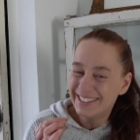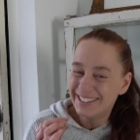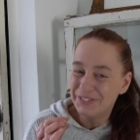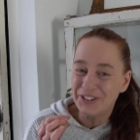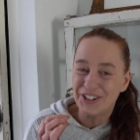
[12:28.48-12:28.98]

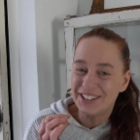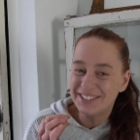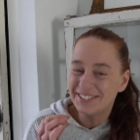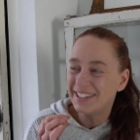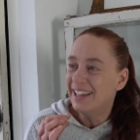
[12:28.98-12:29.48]

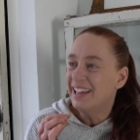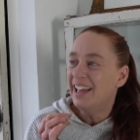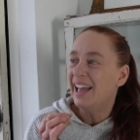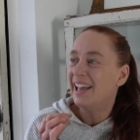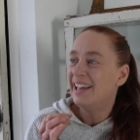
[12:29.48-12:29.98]
first
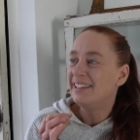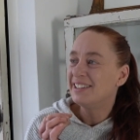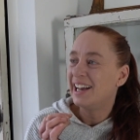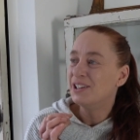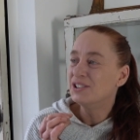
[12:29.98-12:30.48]
and
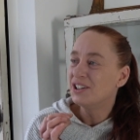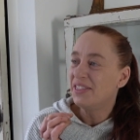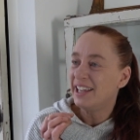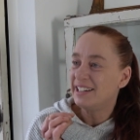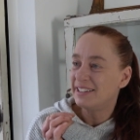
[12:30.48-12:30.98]
I also
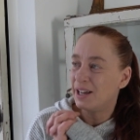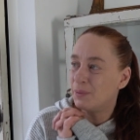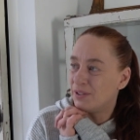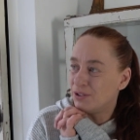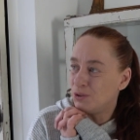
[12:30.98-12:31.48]
think that I
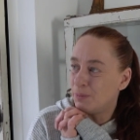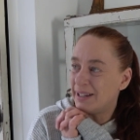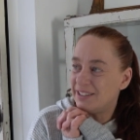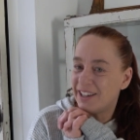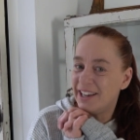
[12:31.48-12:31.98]
want to do
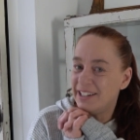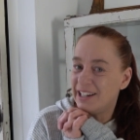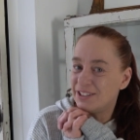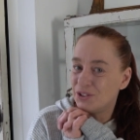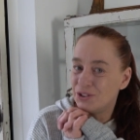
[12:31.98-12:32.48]
my tiny
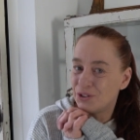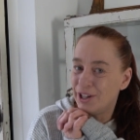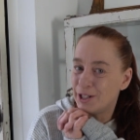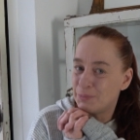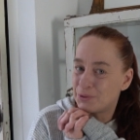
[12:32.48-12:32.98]
little
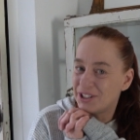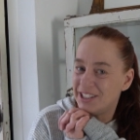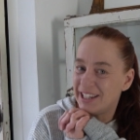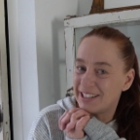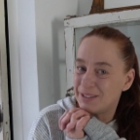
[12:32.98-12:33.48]
toilet
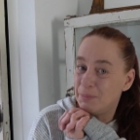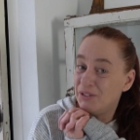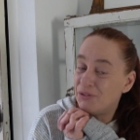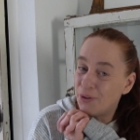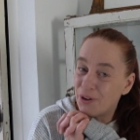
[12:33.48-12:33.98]
project
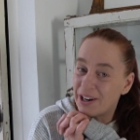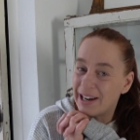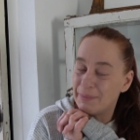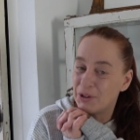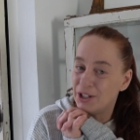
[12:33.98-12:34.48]
before
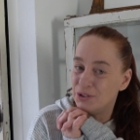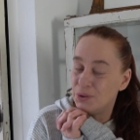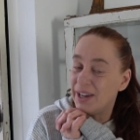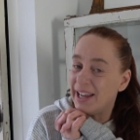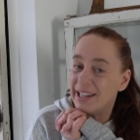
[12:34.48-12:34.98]
I'm going to
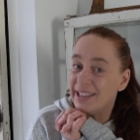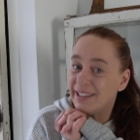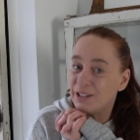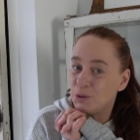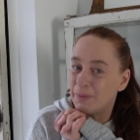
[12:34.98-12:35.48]
do
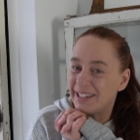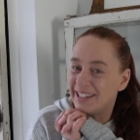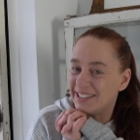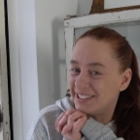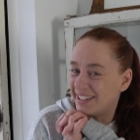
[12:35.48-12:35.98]
anything to my
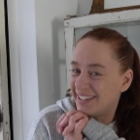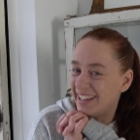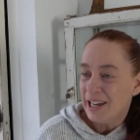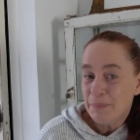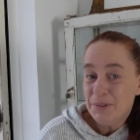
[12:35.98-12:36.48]
kitchen.
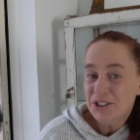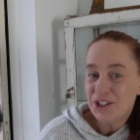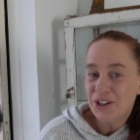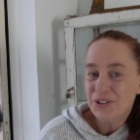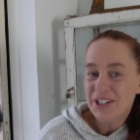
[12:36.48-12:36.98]
Let me
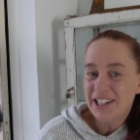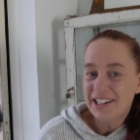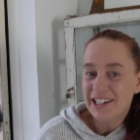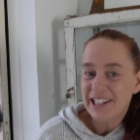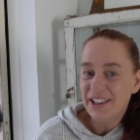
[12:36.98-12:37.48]
show you the
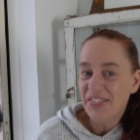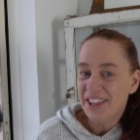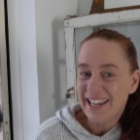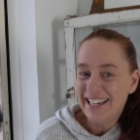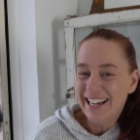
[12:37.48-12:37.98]
other little
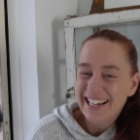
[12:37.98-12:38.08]
thing.